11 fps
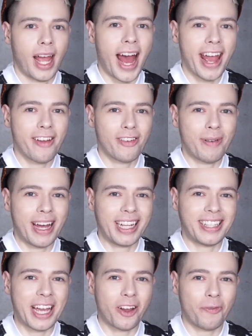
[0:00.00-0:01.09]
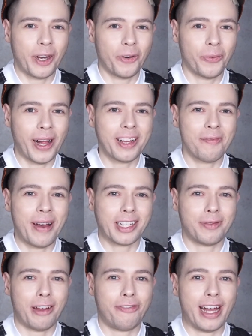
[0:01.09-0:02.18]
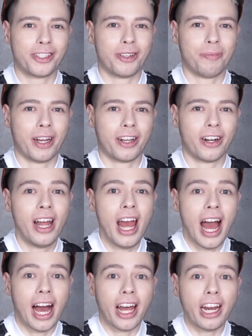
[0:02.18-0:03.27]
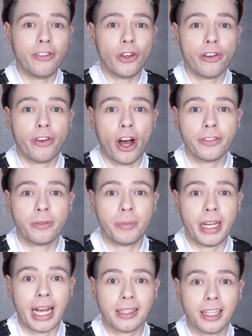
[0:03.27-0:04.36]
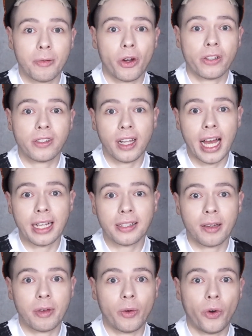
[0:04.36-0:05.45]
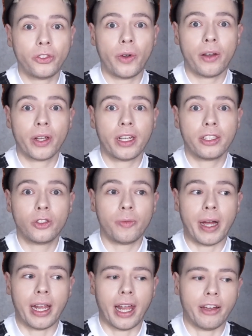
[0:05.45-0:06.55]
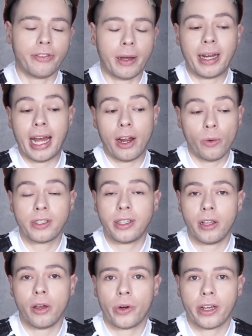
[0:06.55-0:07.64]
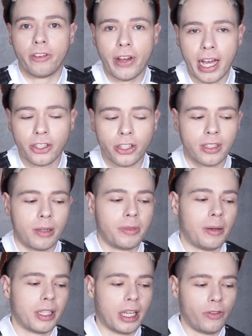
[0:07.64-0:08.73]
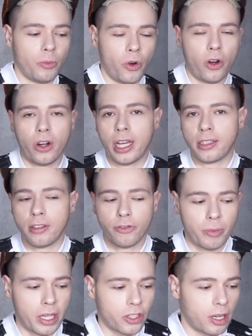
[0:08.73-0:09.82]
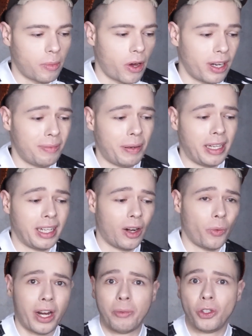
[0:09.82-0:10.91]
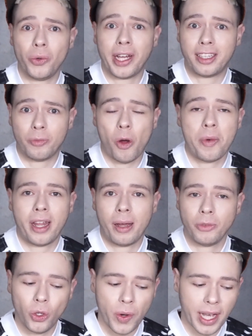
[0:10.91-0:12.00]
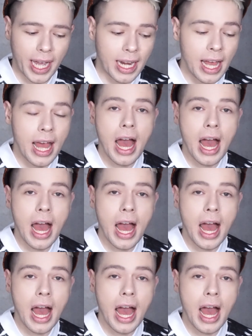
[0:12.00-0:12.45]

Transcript: Hi everybody, Dacob here. Welcome back to my fashion bunker. A lot of you have often been asking me or still asking me, what do I really do in my life? I mean, I always tell you I work in fashion. Sometimes I give you more or less information about it depending on what I'm doing at the moment that I'm doing it.